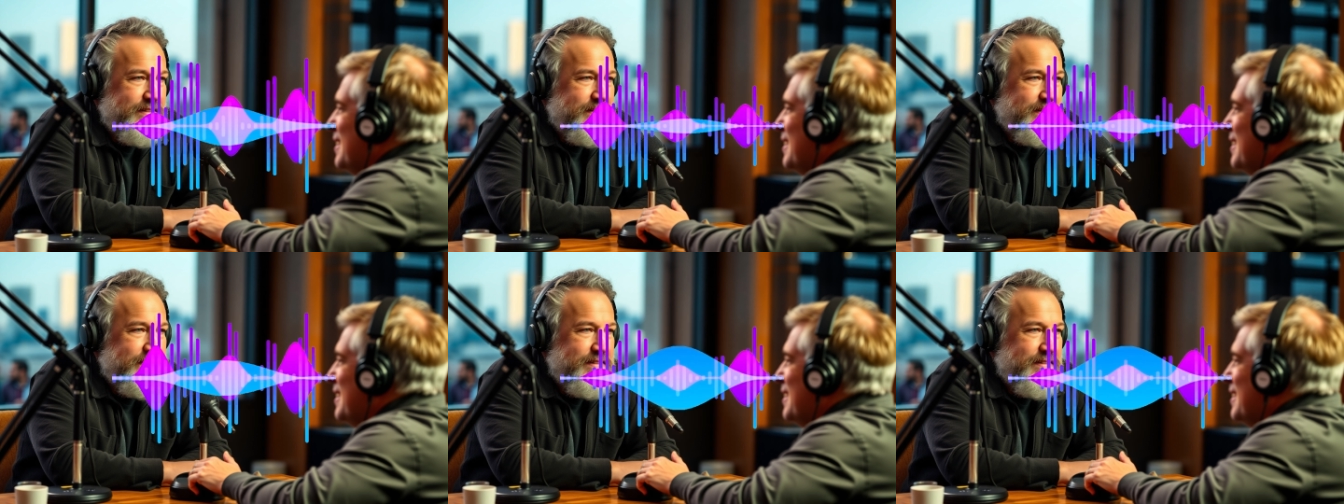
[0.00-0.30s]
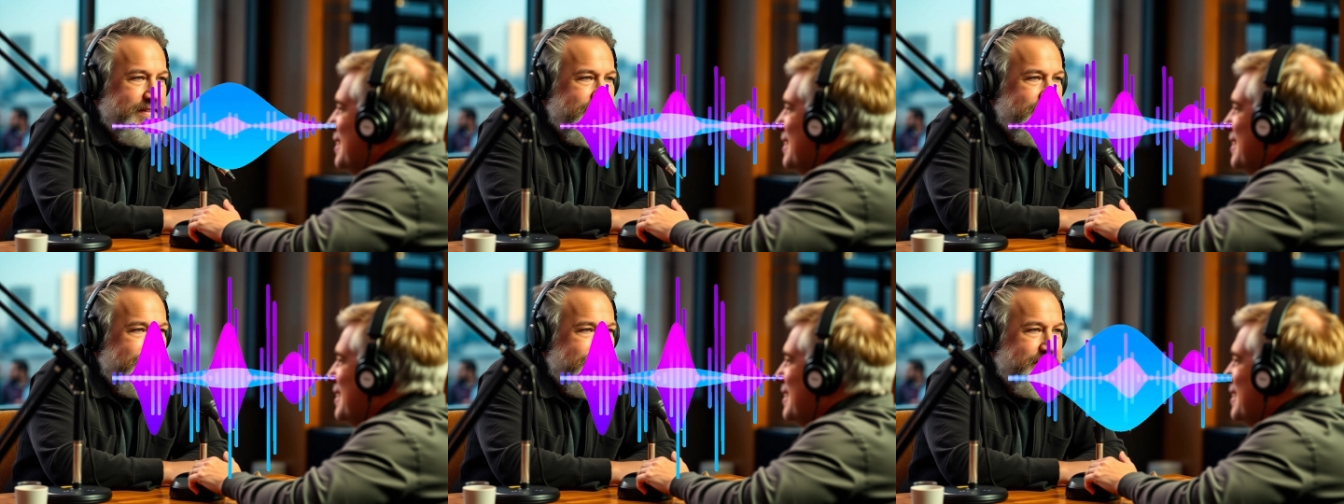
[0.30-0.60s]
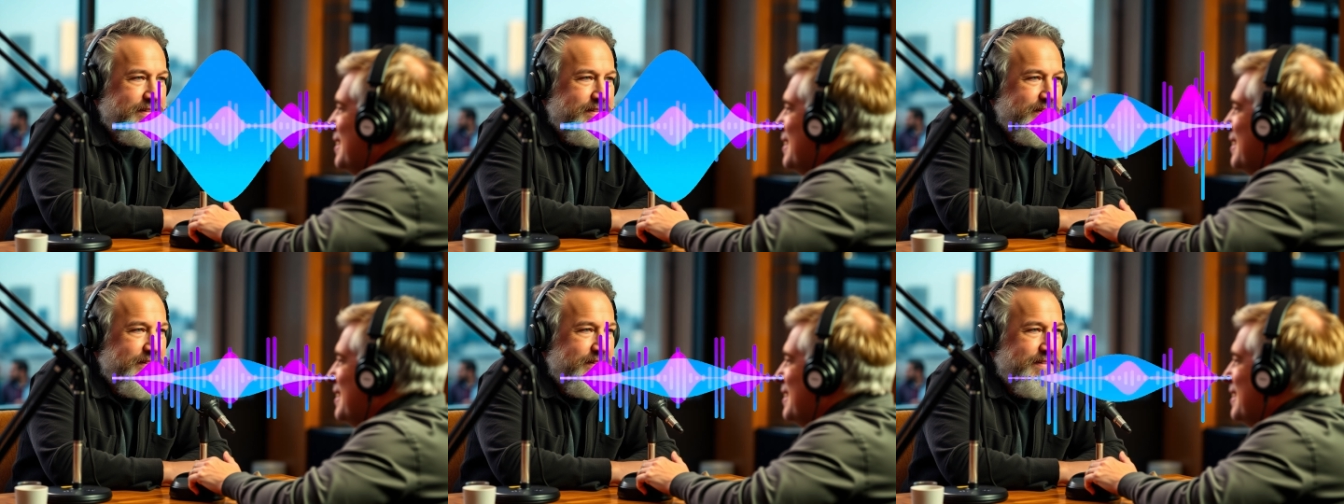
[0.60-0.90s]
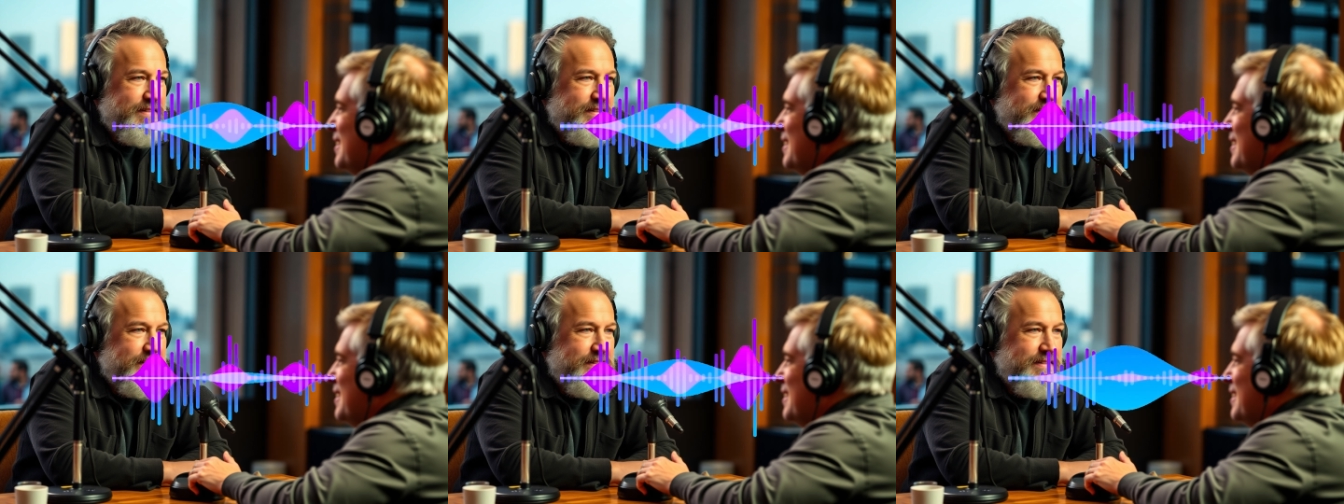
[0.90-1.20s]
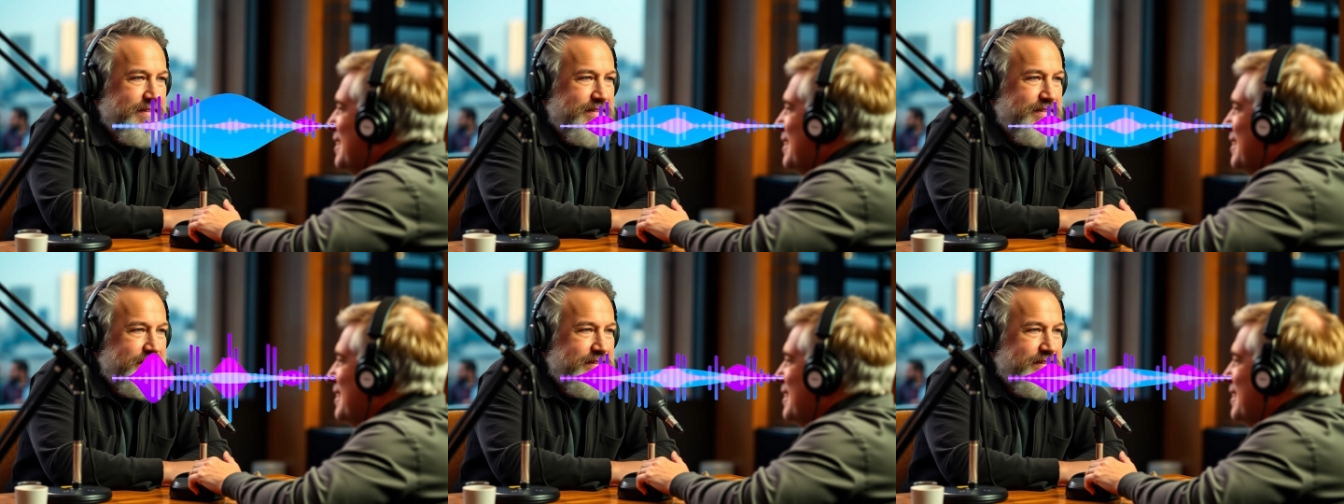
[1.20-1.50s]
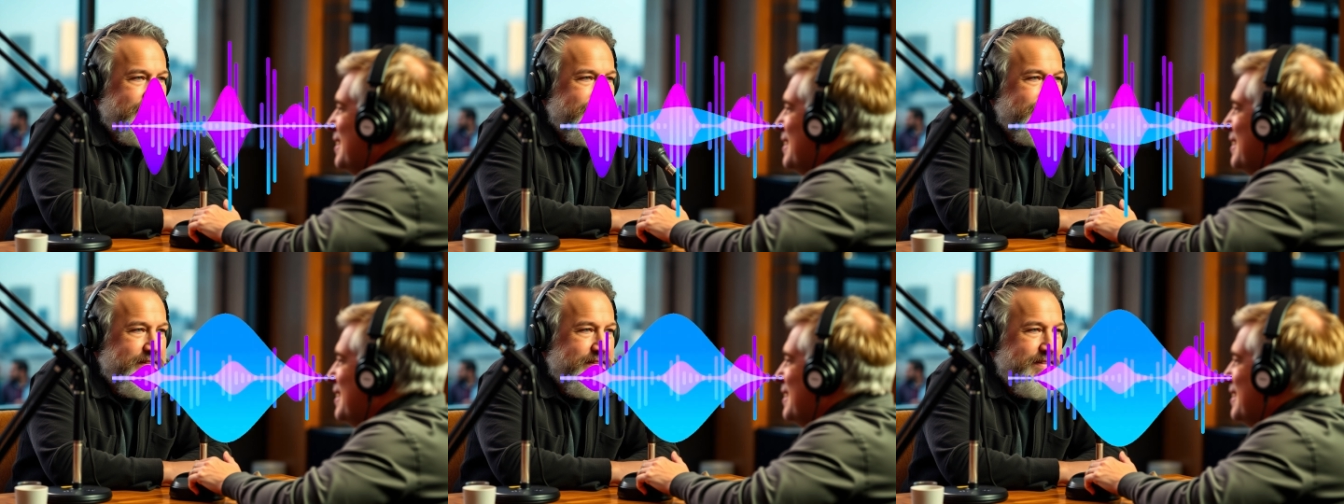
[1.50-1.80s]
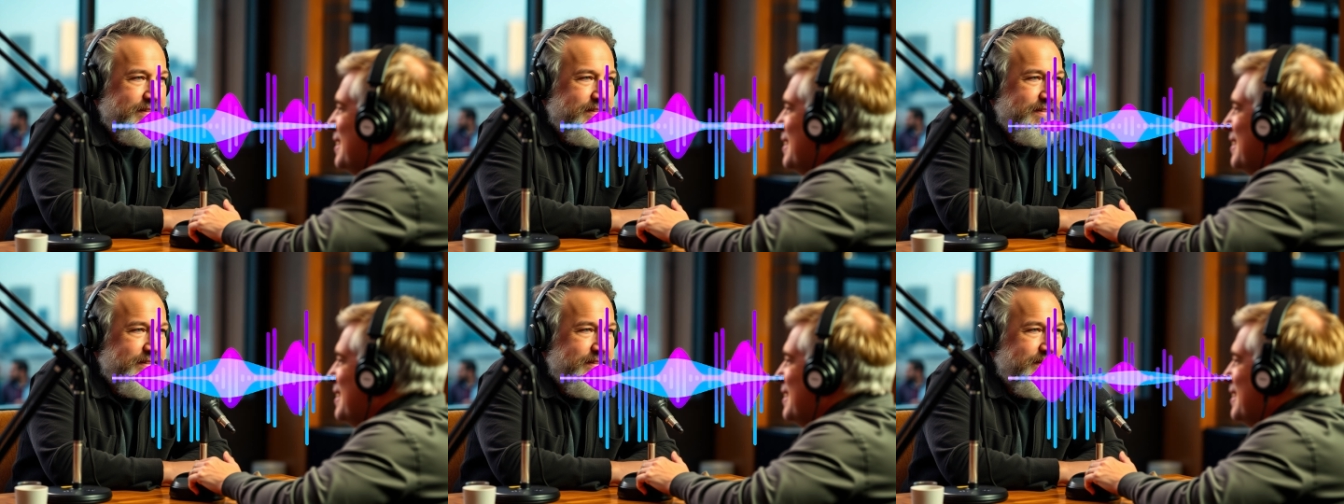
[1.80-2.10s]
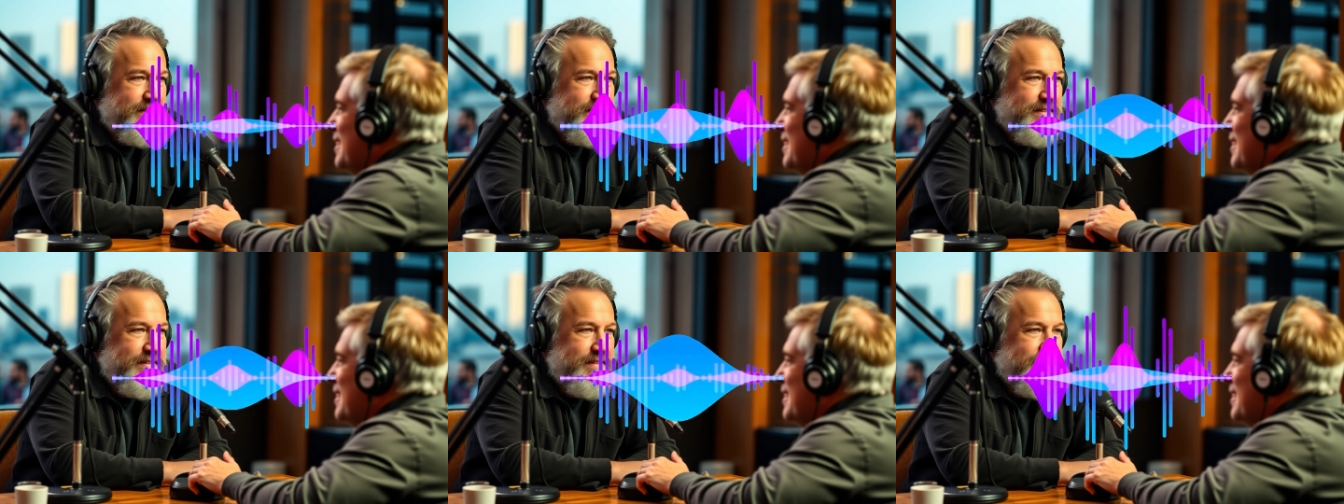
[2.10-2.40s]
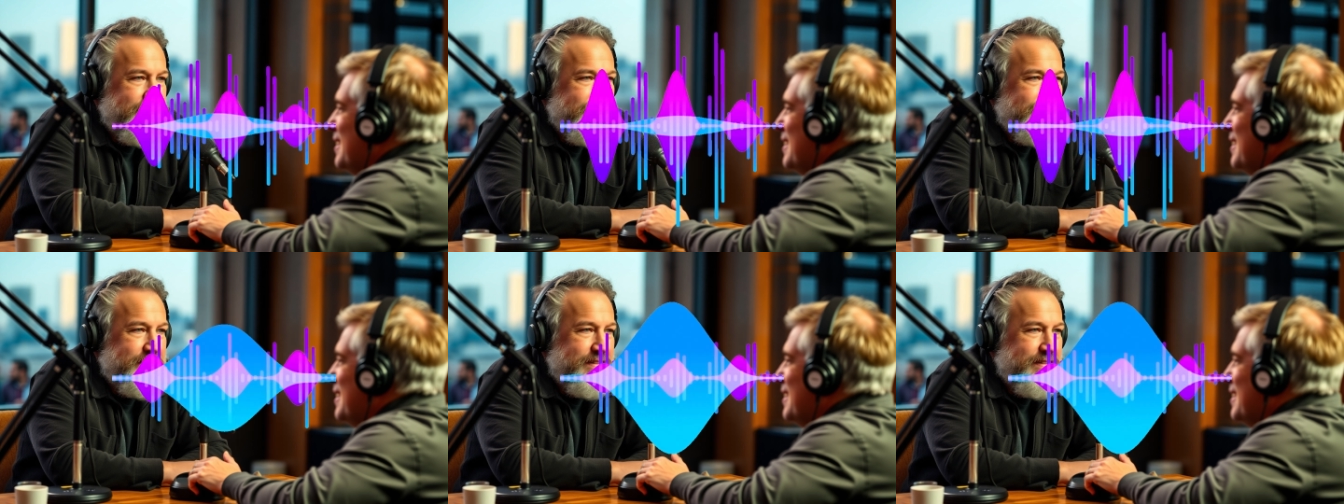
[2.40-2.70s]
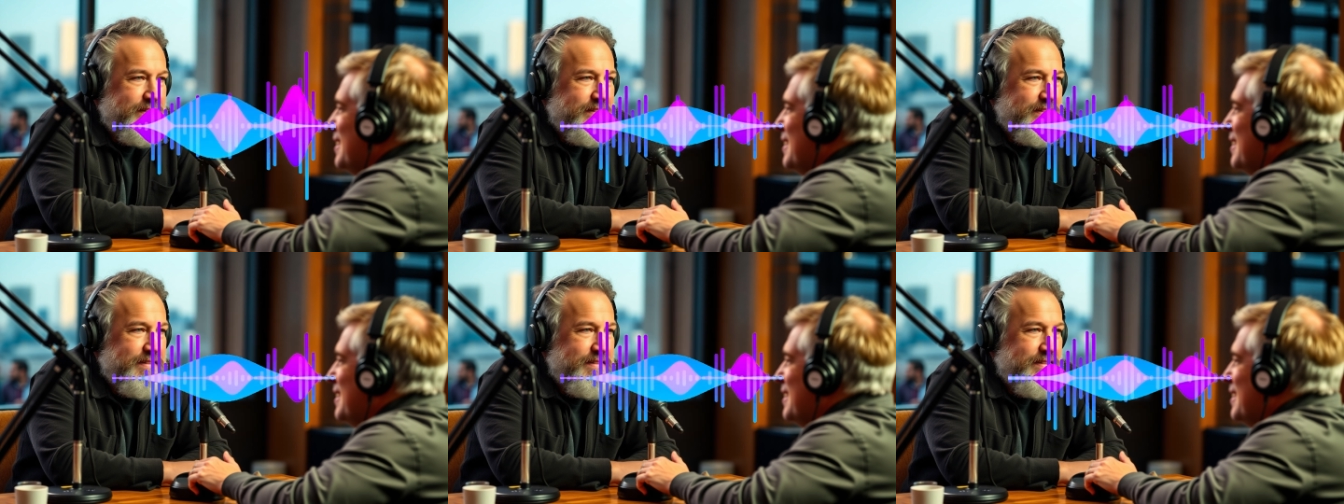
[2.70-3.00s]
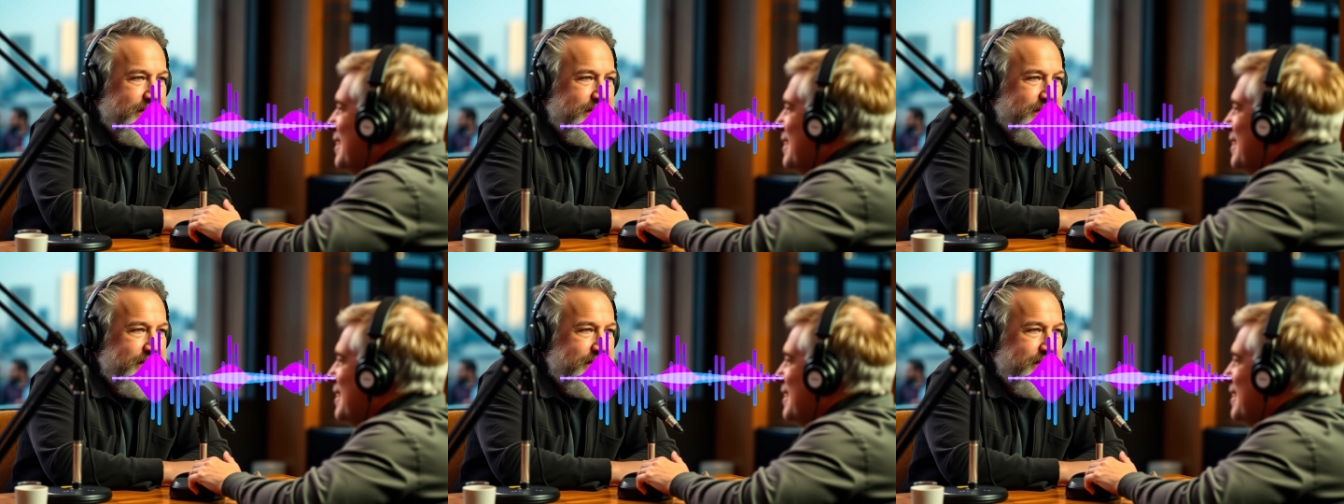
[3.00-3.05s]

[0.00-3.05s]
really interesting connection between